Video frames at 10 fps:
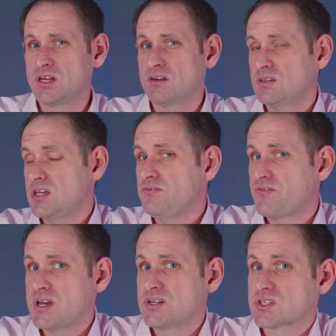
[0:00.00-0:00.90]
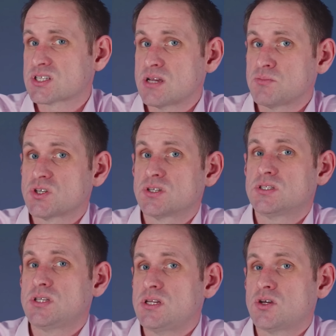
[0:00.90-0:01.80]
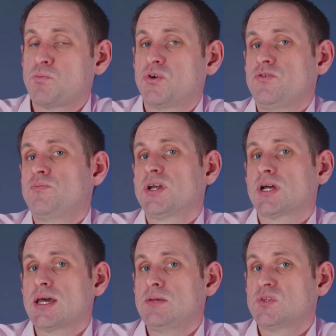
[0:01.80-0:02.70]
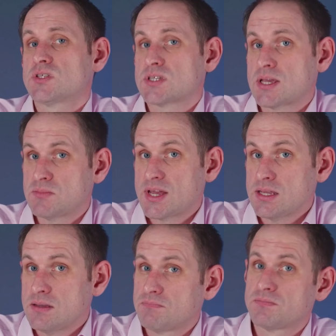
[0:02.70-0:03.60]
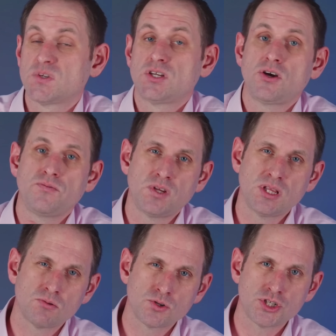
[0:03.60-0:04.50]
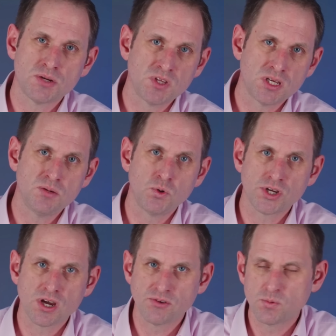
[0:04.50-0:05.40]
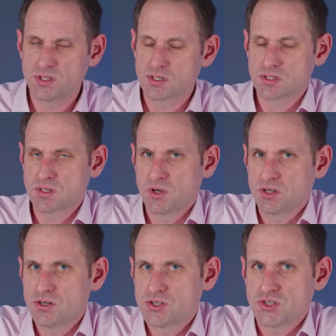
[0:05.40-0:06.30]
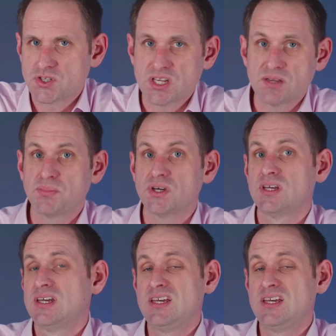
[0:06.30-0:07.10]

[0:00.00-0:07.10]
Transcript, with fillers: Now, in fairness, Samsung did approve my claim the same day, and hopefully they will ship the keyboard cover with similar urgency, but